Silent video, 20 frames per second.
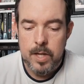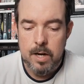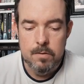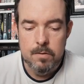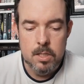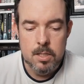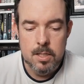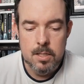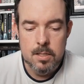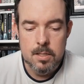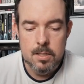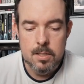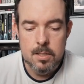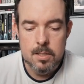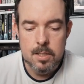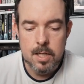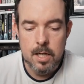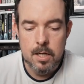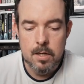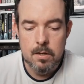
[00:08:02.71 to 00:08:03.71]
Ever since the
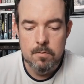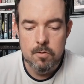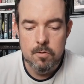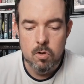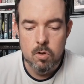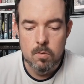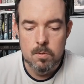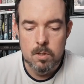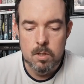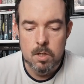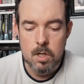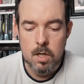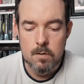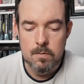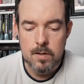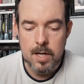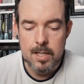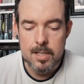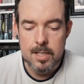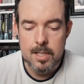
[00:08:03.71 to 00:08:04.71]
state informed her
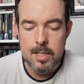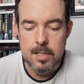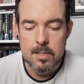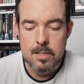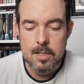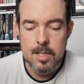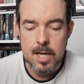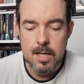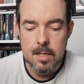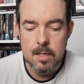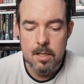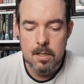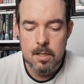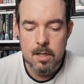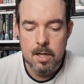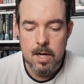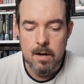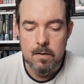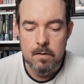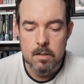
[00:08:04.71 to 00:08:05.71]
of Catid's death,
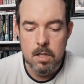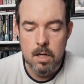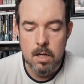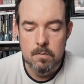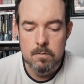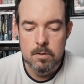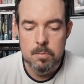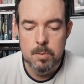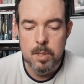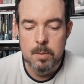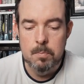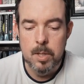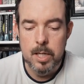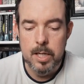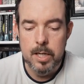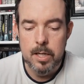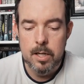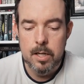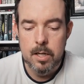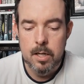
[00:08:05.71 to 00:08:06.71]
Kara's life has been
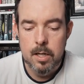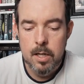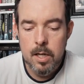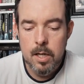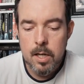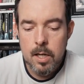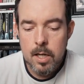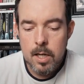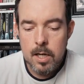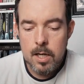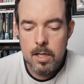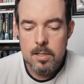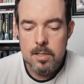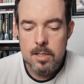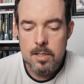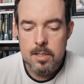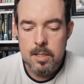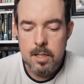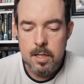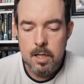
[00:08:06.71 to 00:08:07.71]
bleak,
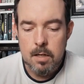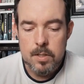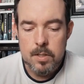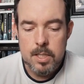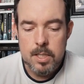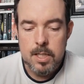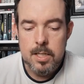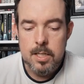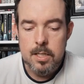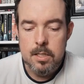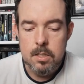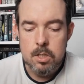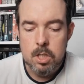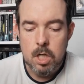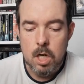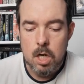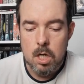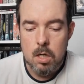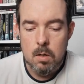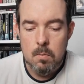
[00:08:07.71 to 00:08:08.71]
consisting of a tedious
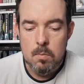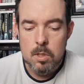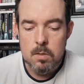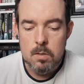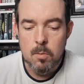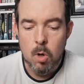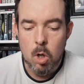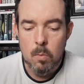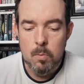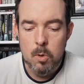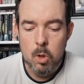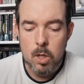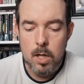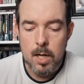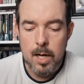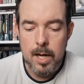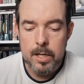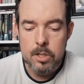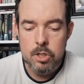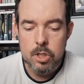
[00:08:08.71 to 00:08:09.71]
job, a small book
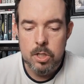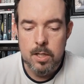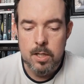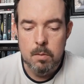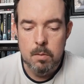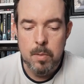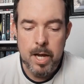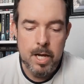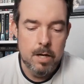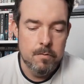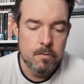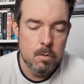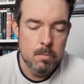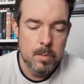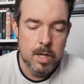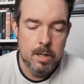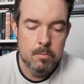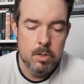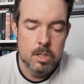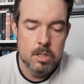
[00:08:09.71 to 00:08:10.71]
collection, and the painful
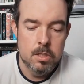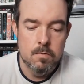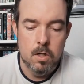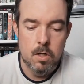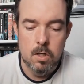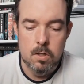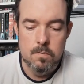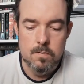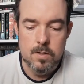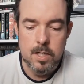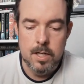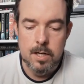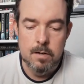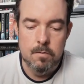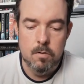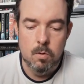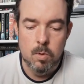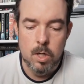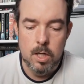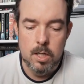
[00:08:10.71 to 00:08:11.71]
memories of a love that
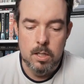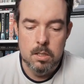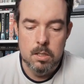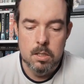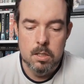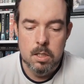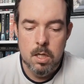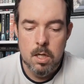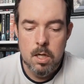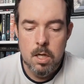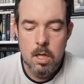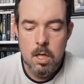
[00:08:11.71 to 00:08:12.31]
never was.